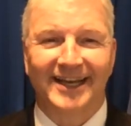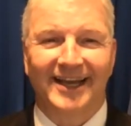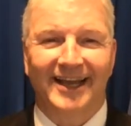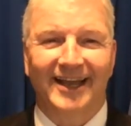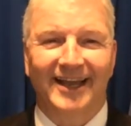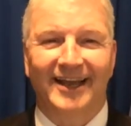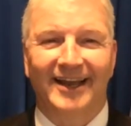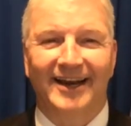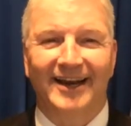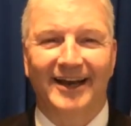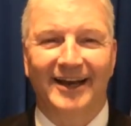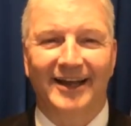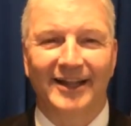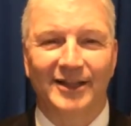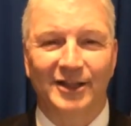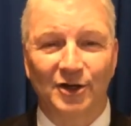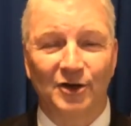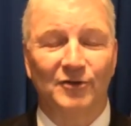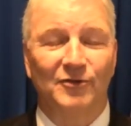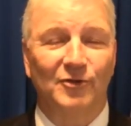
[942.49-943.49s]
And I
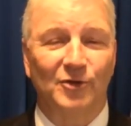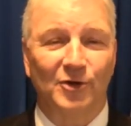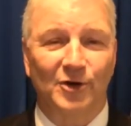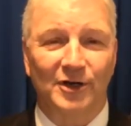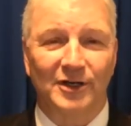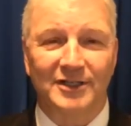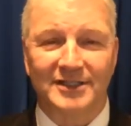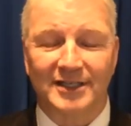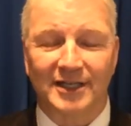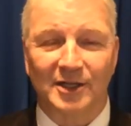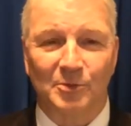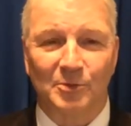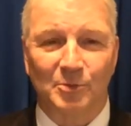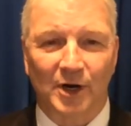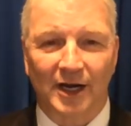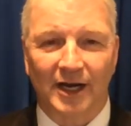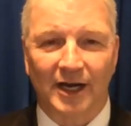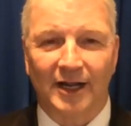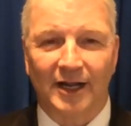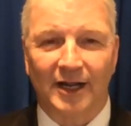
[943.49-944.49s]
look forward to
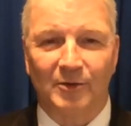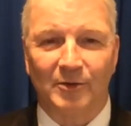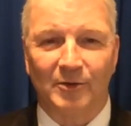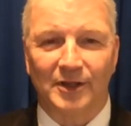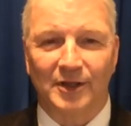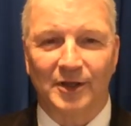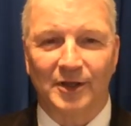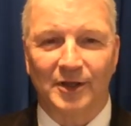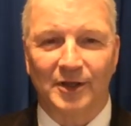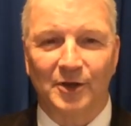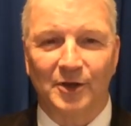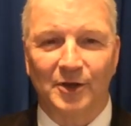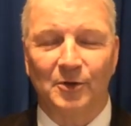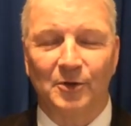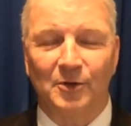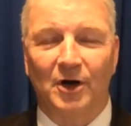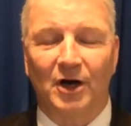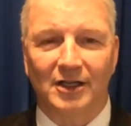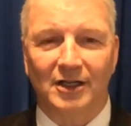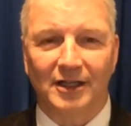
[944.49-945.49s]
celebrating with you
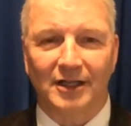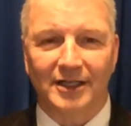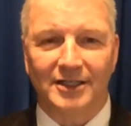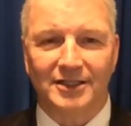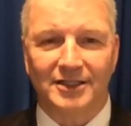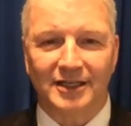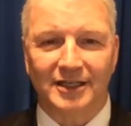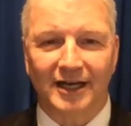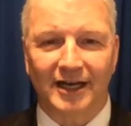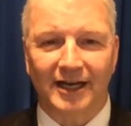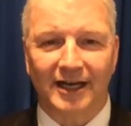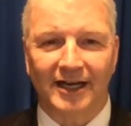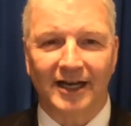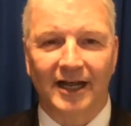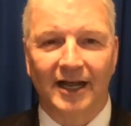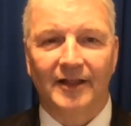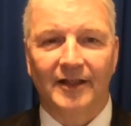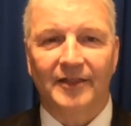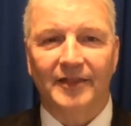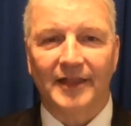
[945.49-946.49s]
on election night.
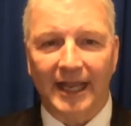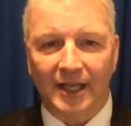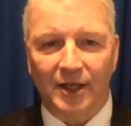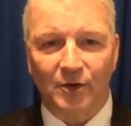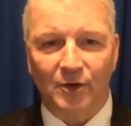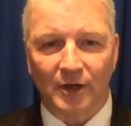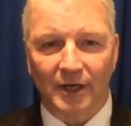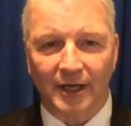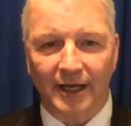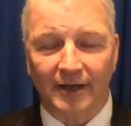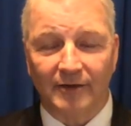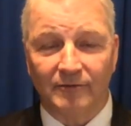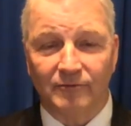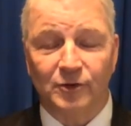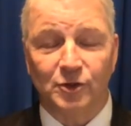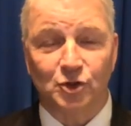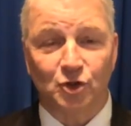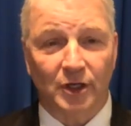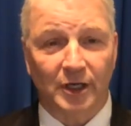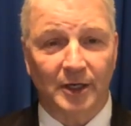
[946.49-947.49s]
Thank you again for
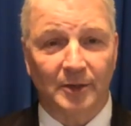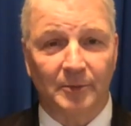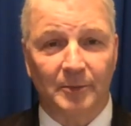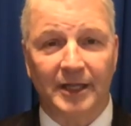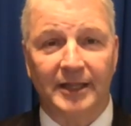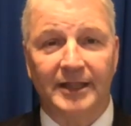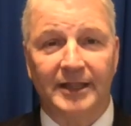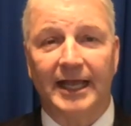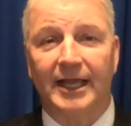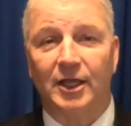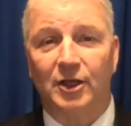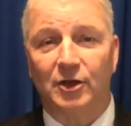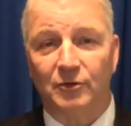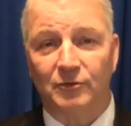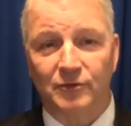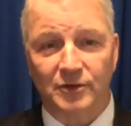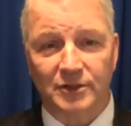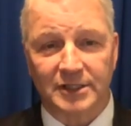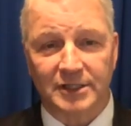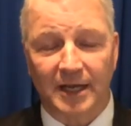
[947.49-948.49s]
joining me. Thank you
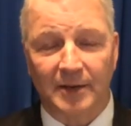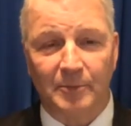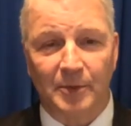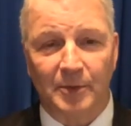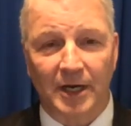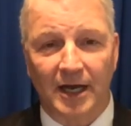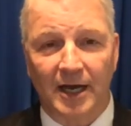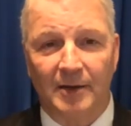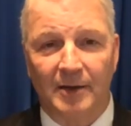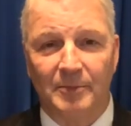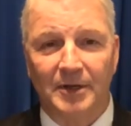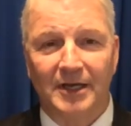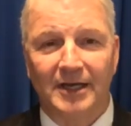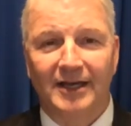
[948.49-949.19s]
for stepping up.